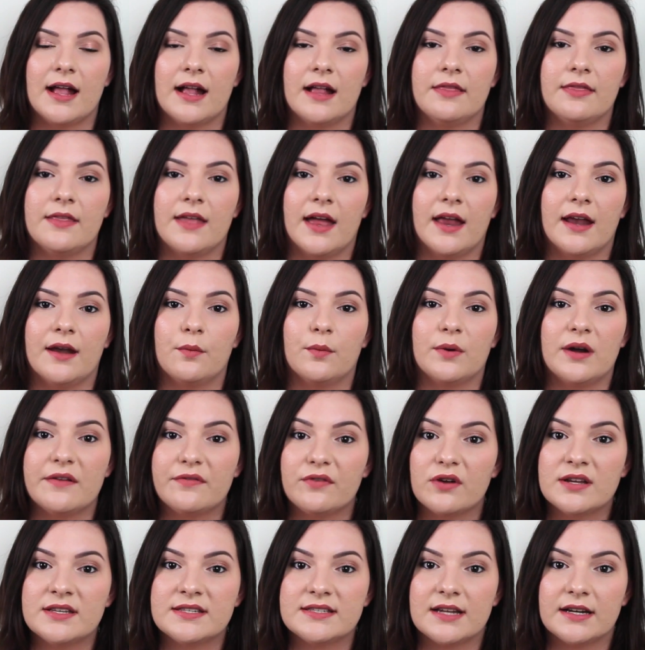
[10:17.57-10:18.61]
And then
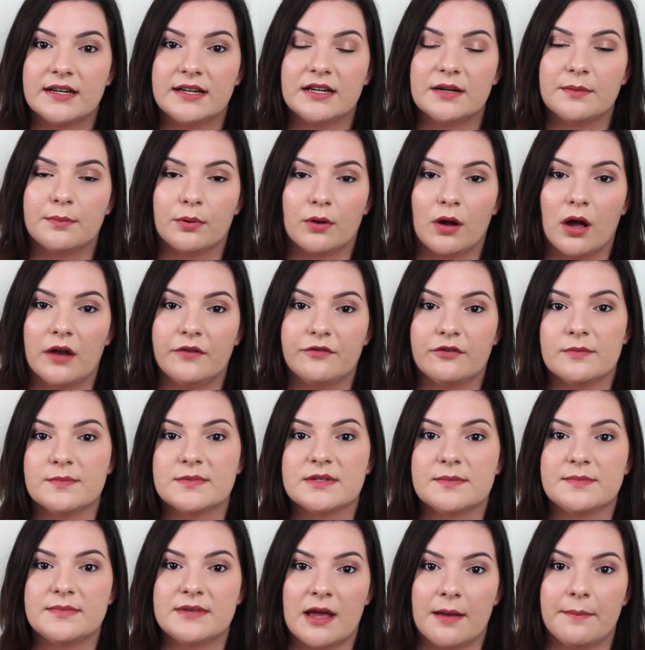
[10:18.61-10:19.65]
whenever I studied abroad from
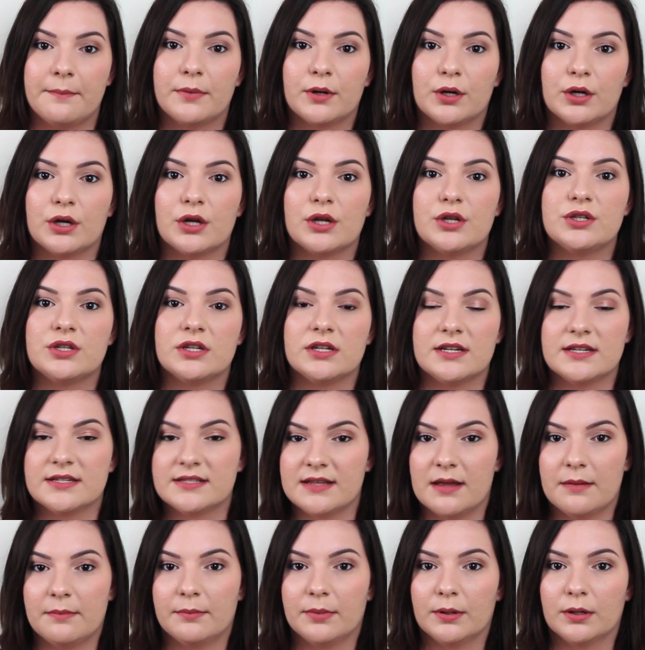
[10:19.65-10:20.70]
September to
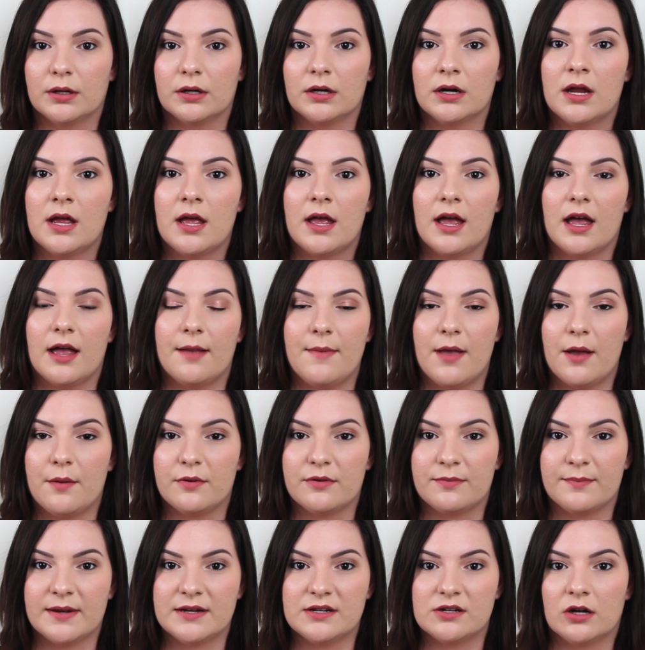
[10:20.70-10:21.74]
December, I met
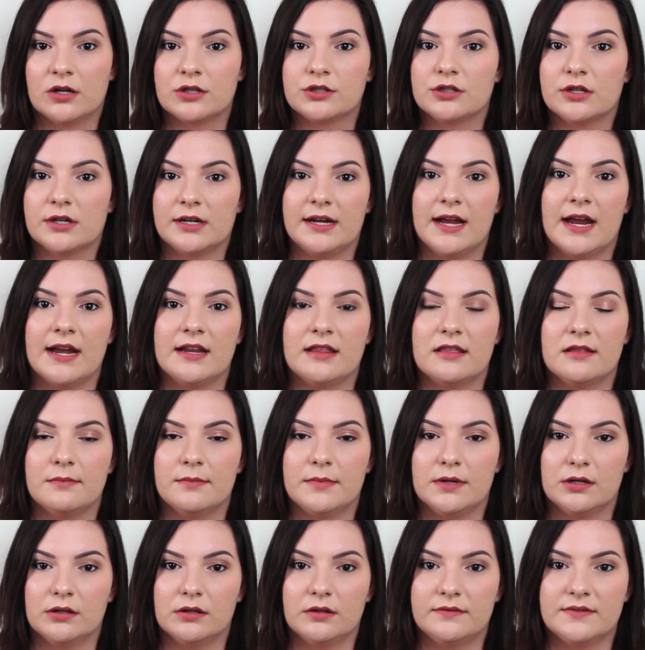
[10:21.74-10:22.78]
with my doctor again in the
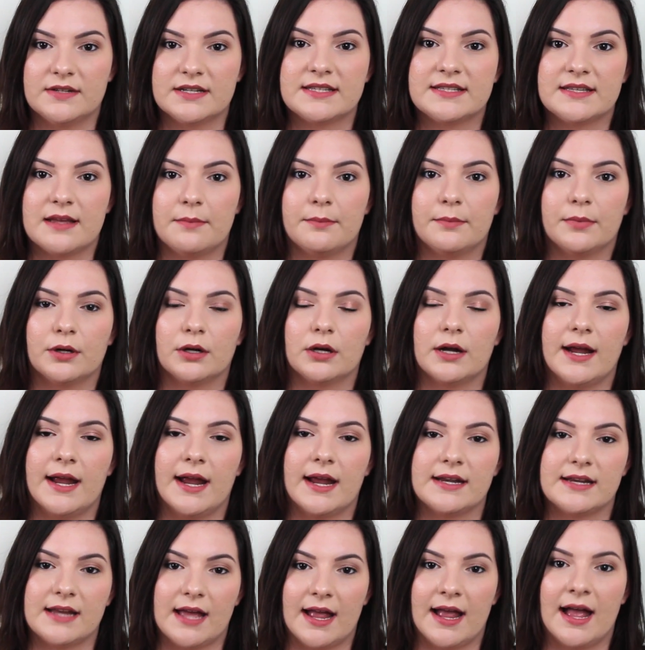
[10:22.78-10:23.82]
middle of December,
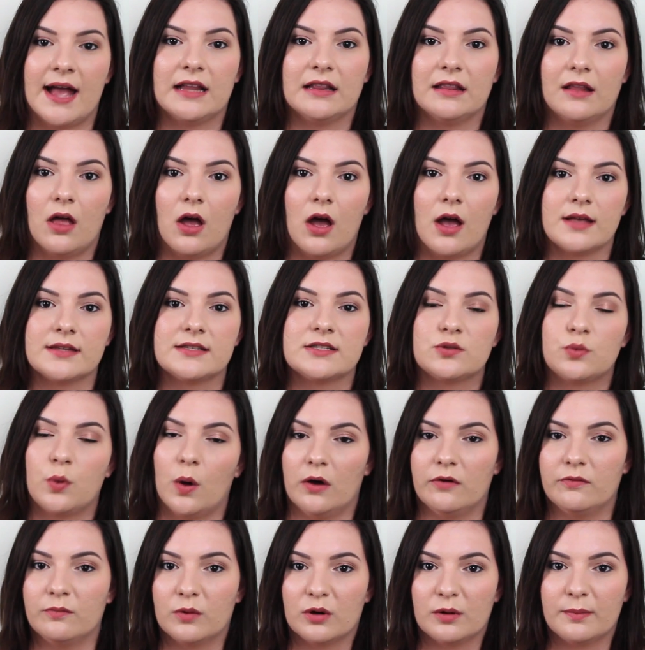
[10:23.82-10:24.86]
and I had lost
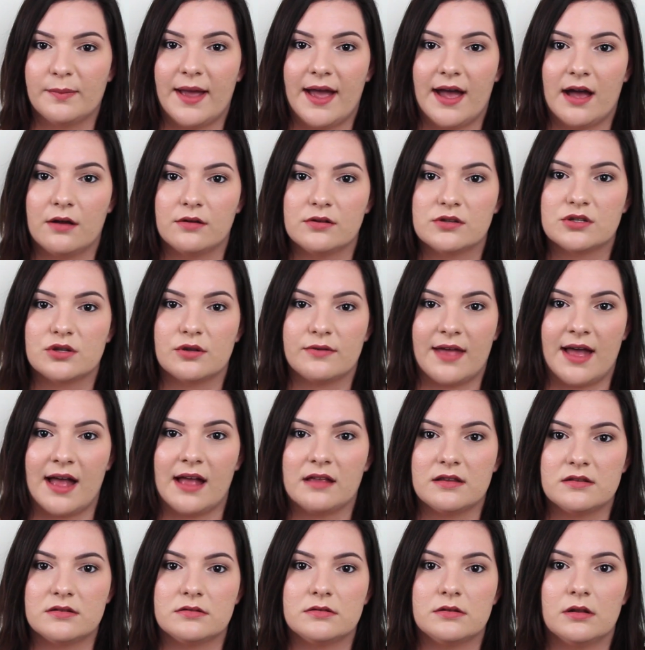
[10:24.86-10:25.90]
12 more pounds. So
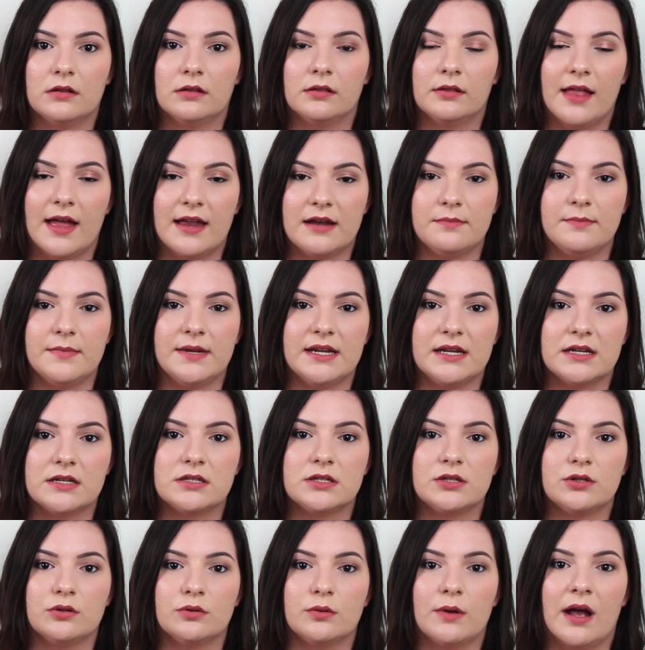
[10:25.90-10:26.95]
that led me
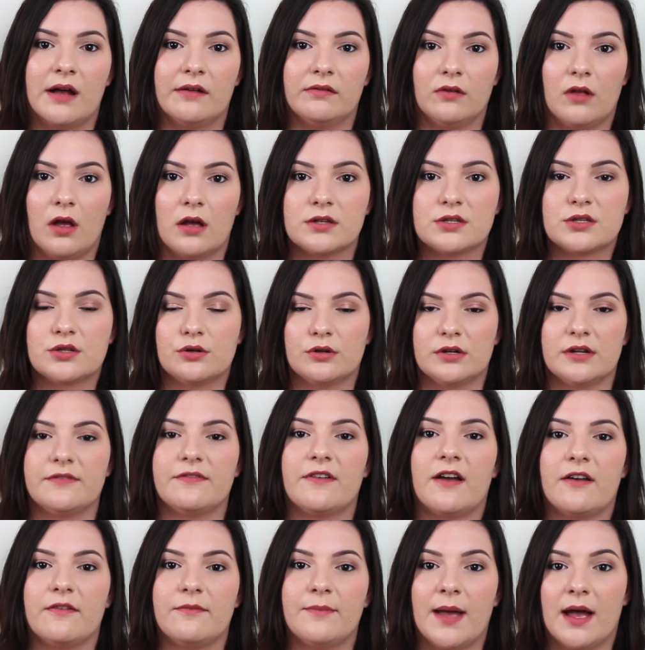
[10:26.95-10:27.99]
to have lost
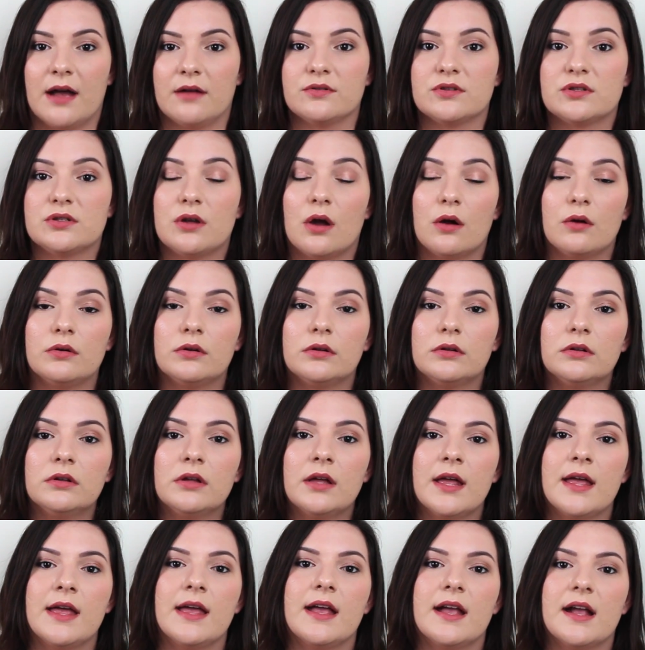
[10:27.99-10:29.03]
35 pounds
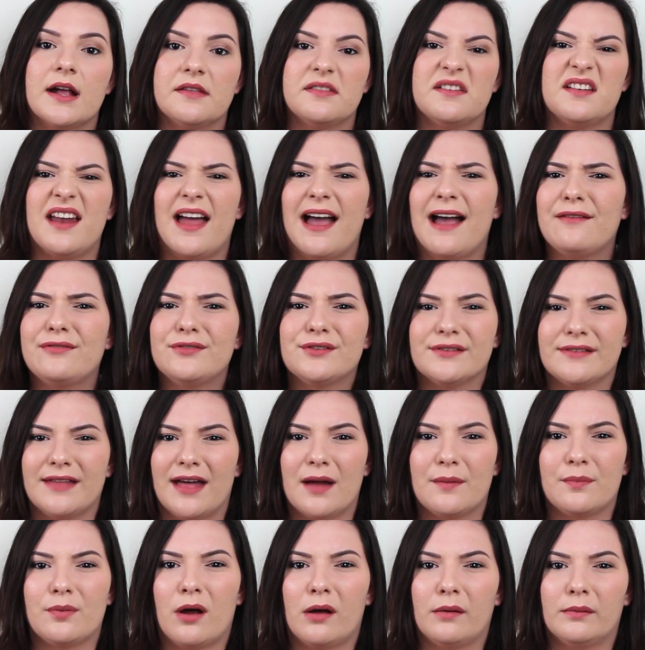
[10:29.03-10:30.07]
total. And then after
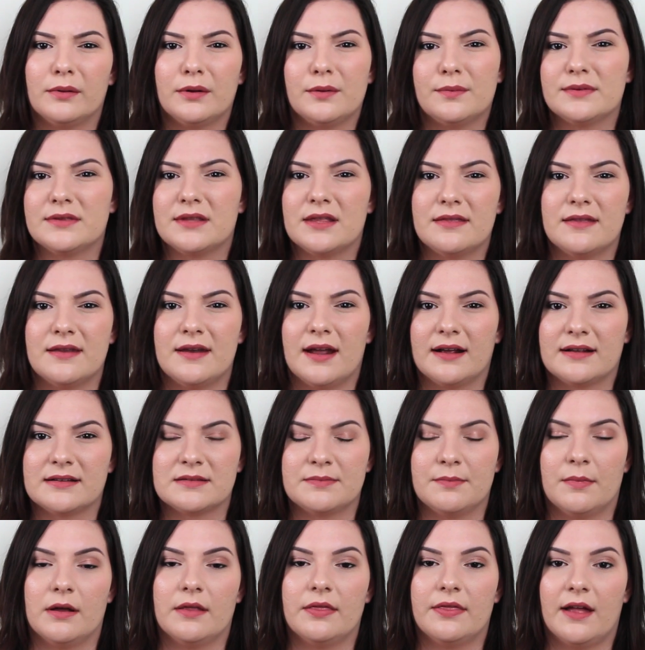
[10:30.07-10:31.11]
that, probably within the
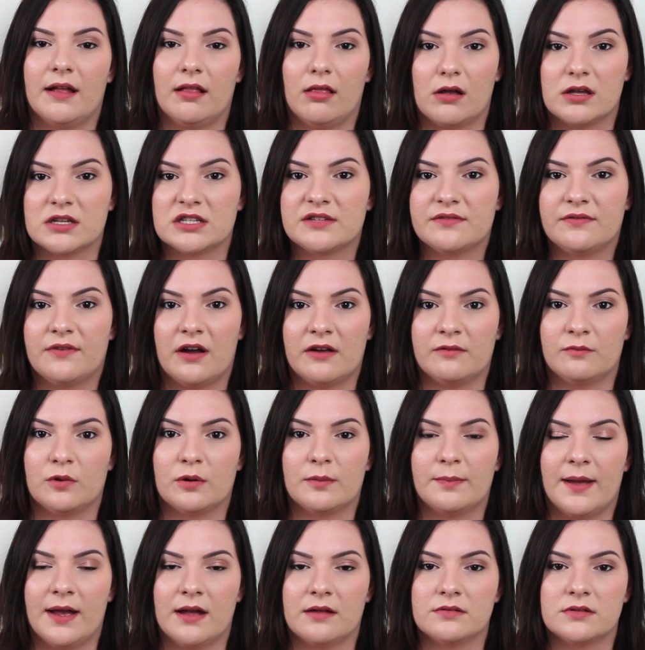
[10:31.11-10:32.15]
next month, I lost 5
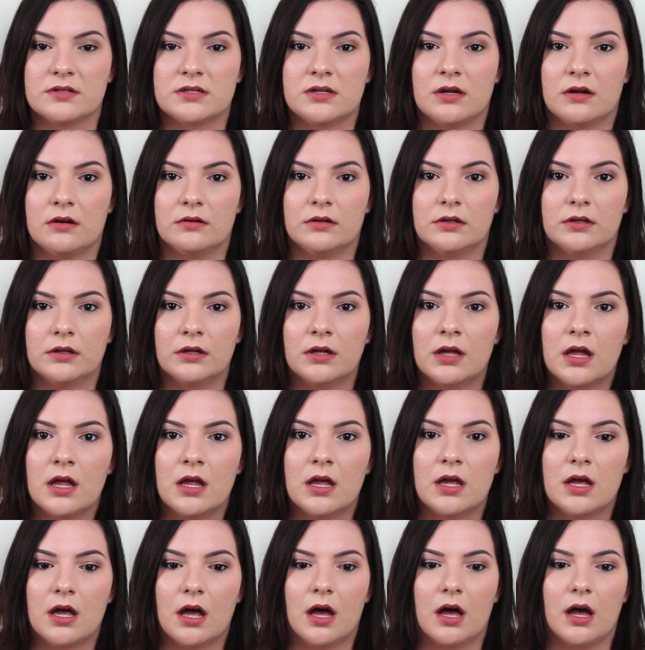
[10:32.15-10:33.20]
more pounds total,
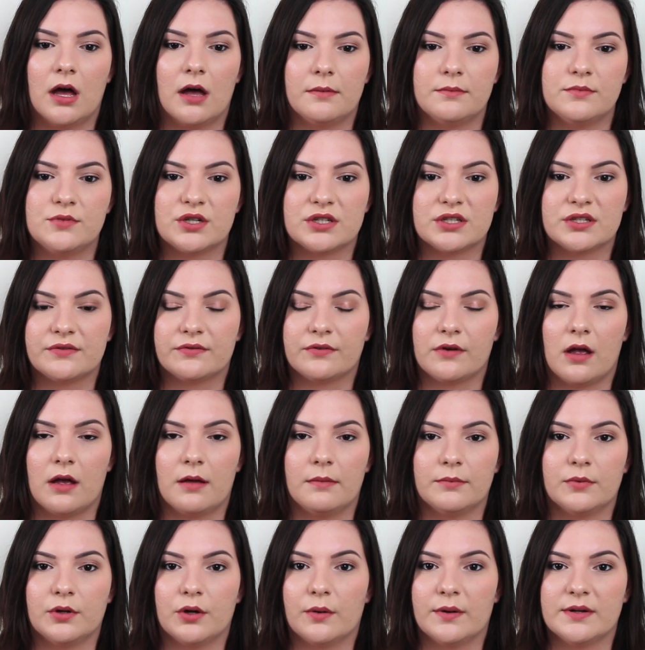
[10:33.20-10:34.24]
just
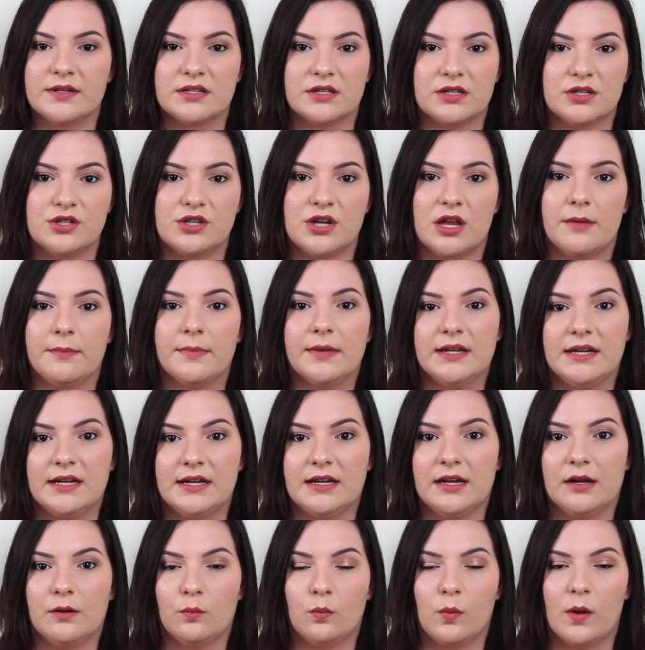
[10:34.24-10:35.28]
from going to the gym and
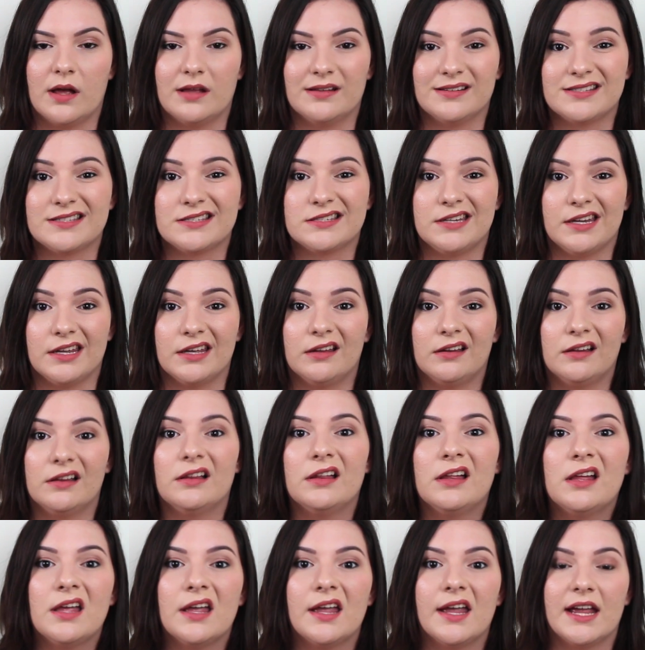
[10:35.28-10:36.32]
eating well
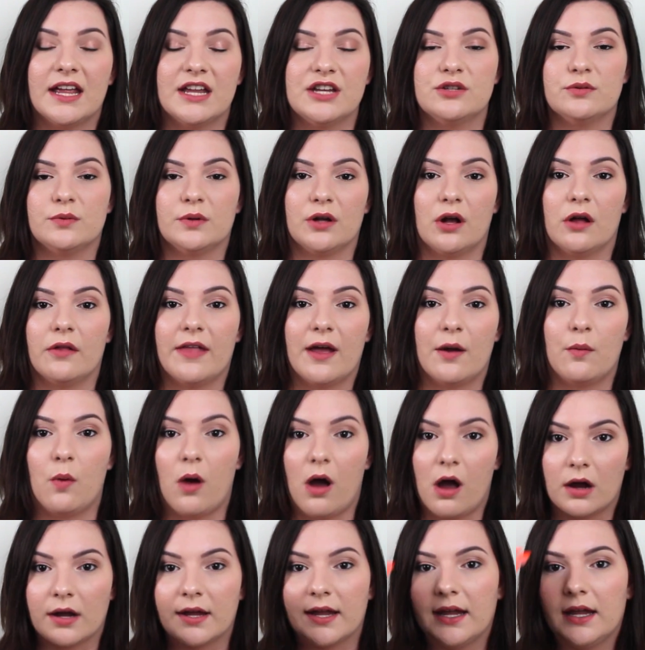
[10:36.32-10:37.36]
still and doing all that
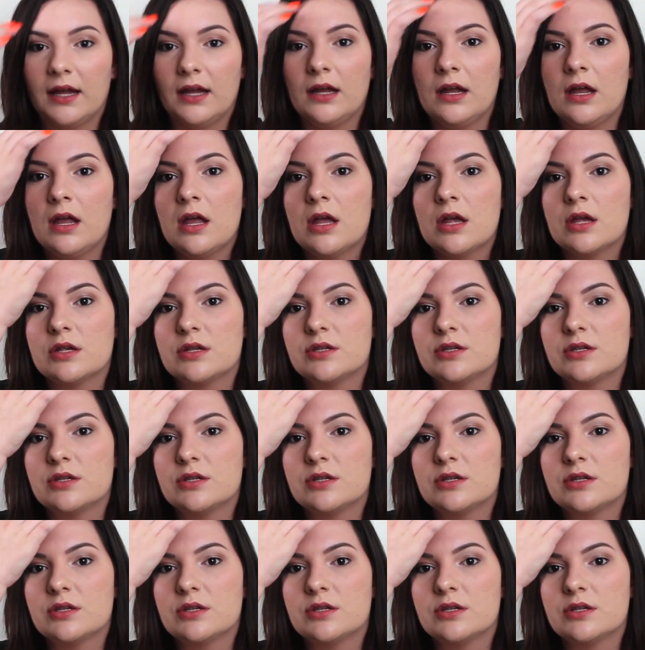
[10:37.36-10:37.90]
walking.